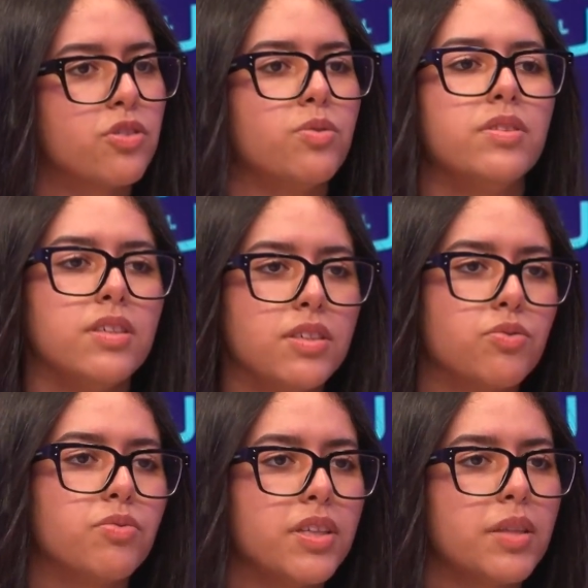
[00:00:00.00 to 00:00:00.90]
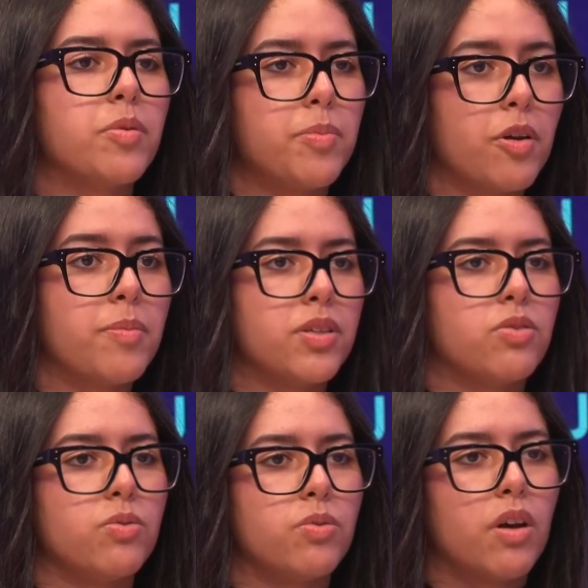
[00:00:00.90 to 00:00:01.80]
So these really prepare me
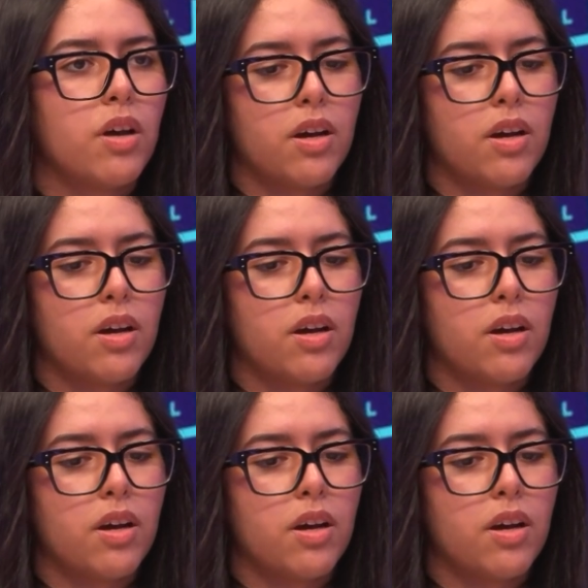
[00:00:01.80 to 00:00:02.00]
to